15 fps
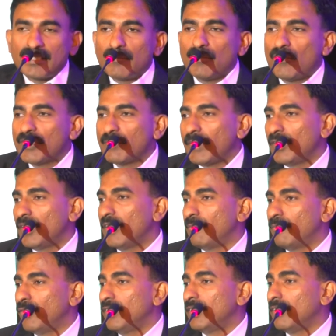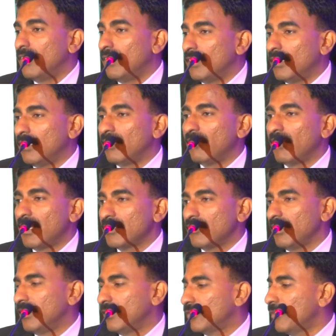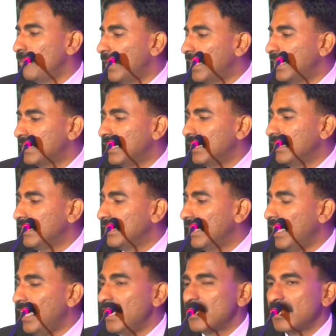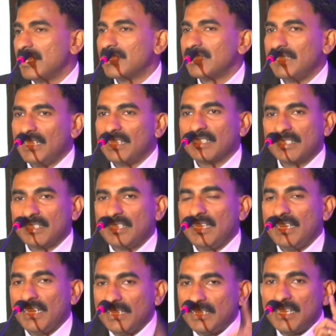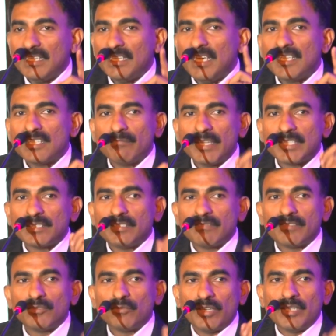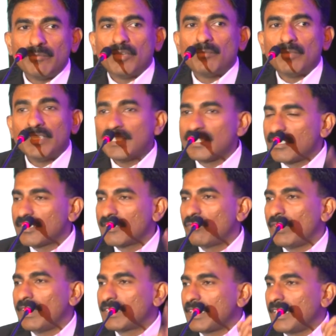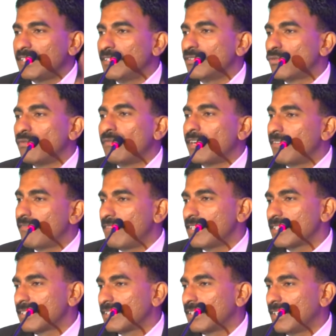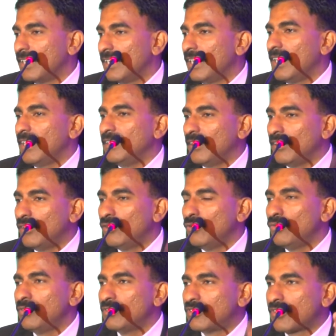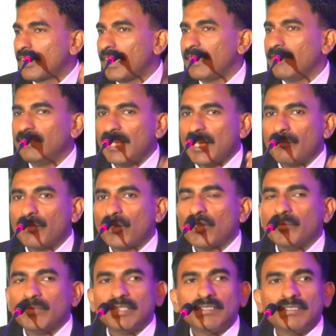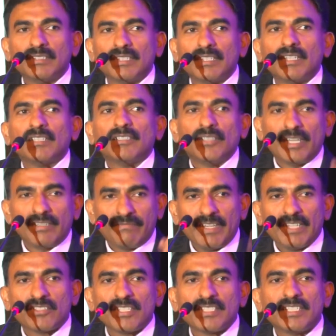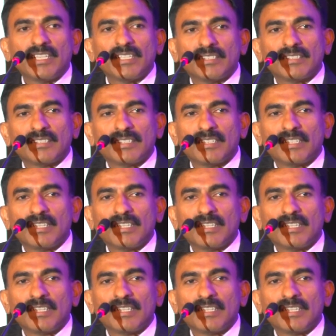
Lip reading: some of us may not have put in on a radar screen. So in Pakistan, the age is young. Young age makes a difference to any population. That's the reason why China grew very fast. The youth drive the employment. You had factories there.